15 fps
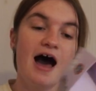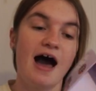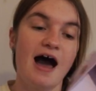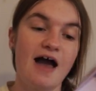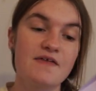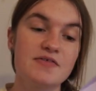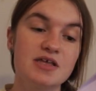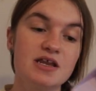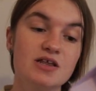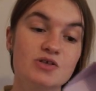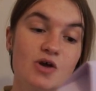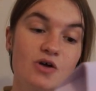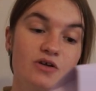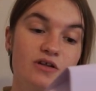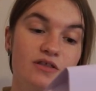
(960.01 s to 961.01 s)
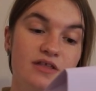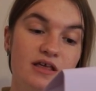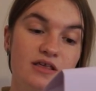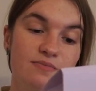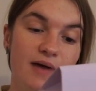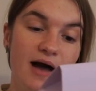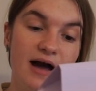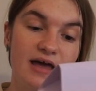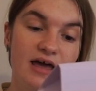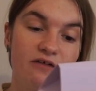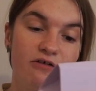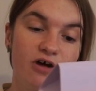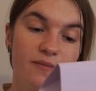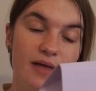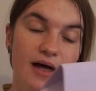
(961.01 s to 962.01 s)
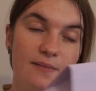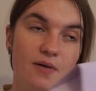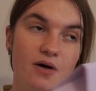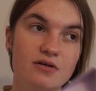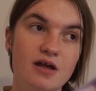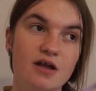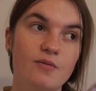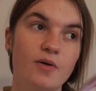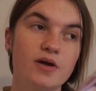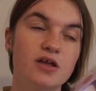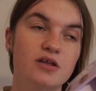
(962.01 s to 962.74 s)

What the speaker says: I see these on these bargain group that I'm on, and what you